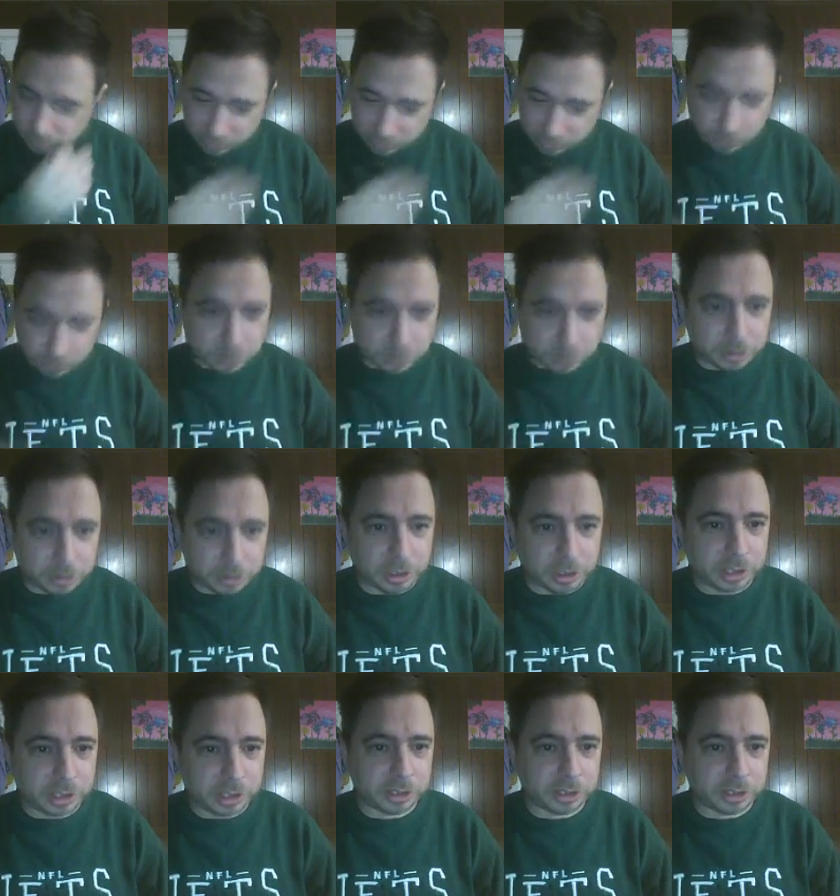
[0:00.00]
That's all
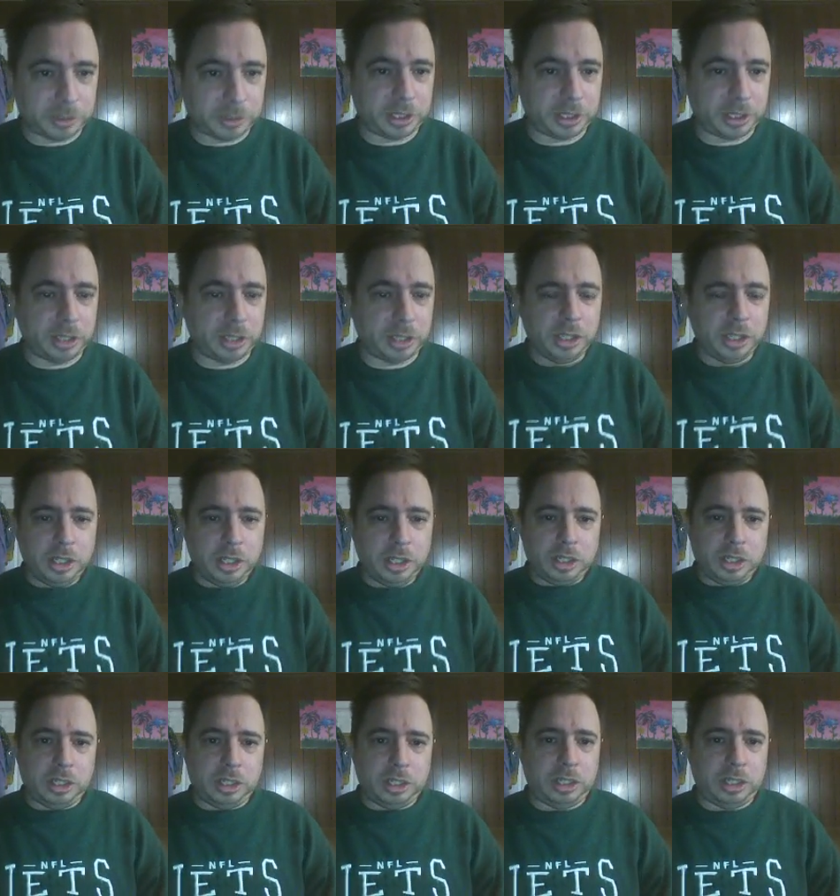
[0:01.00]
I gotta say about that.
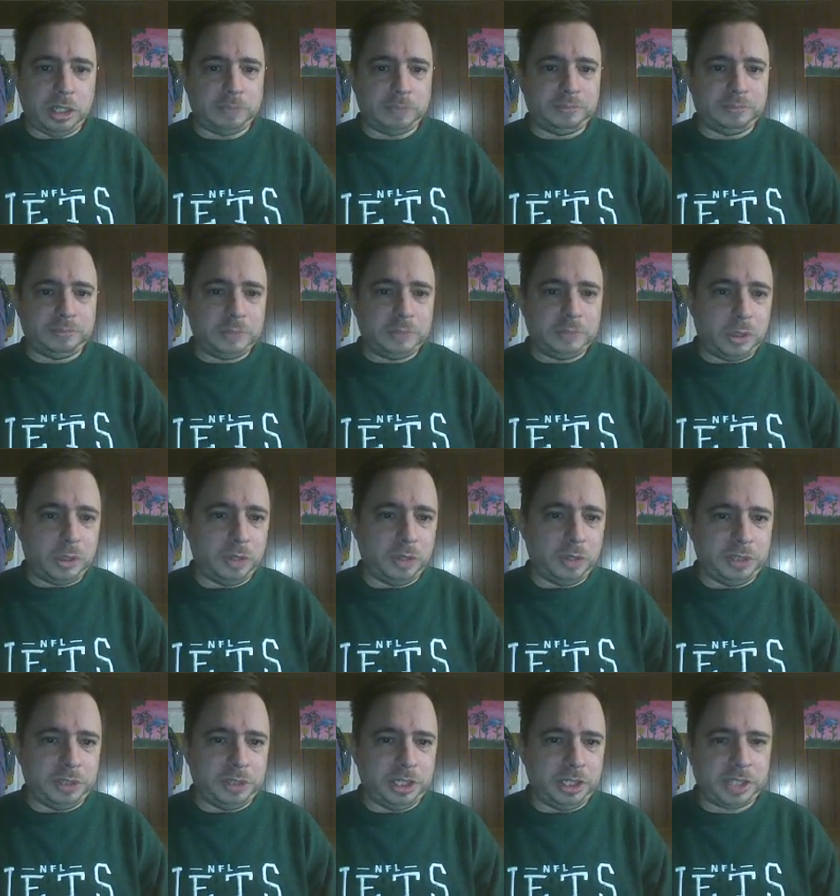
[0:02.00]
Uh,
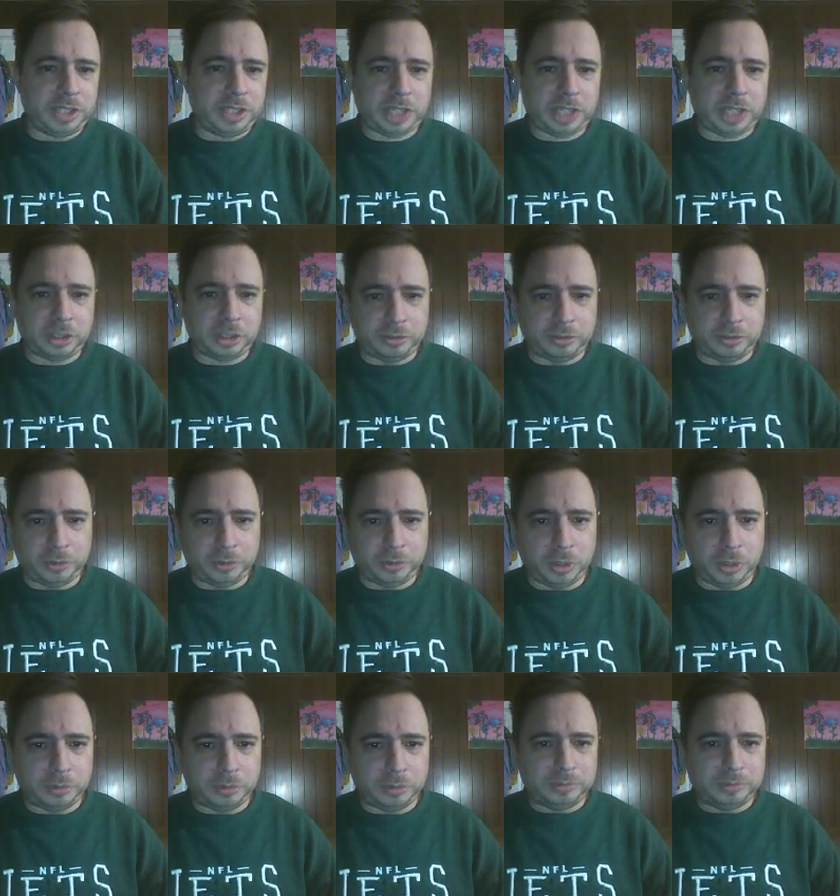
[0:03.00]
LVT attacks on the
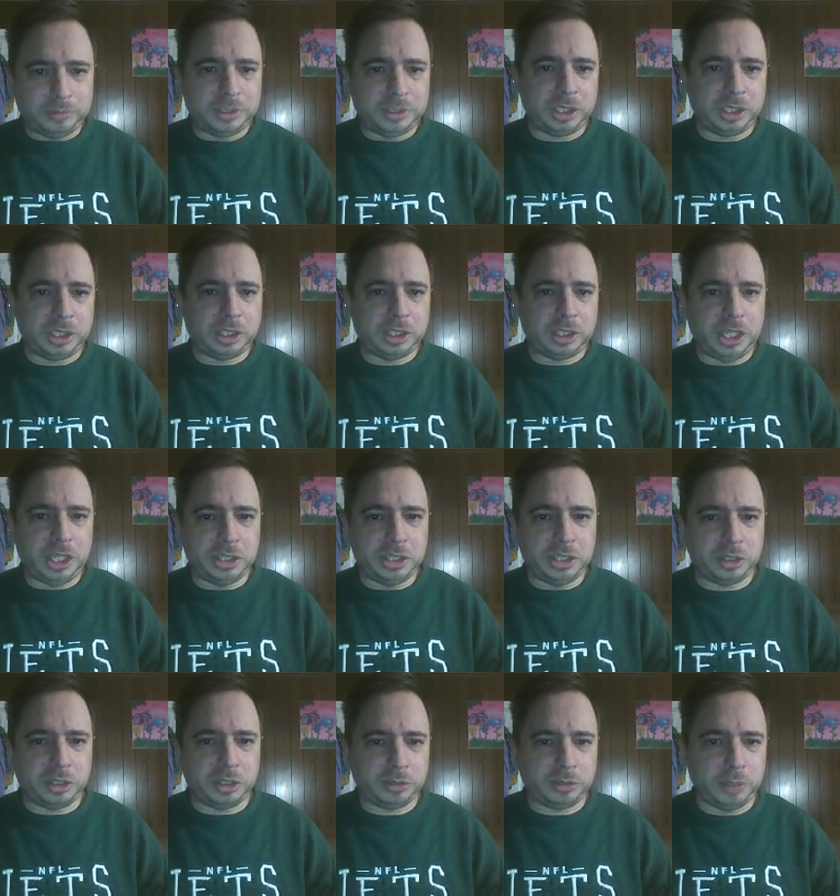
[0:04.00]
floor, sends
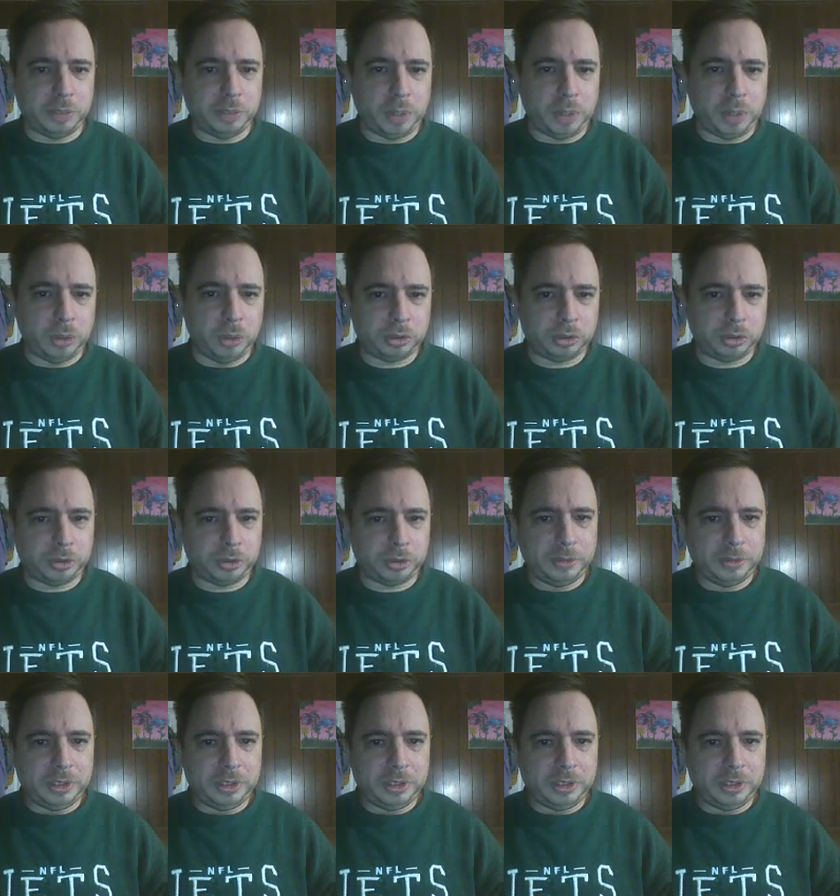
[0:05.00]
Cage into the ring post,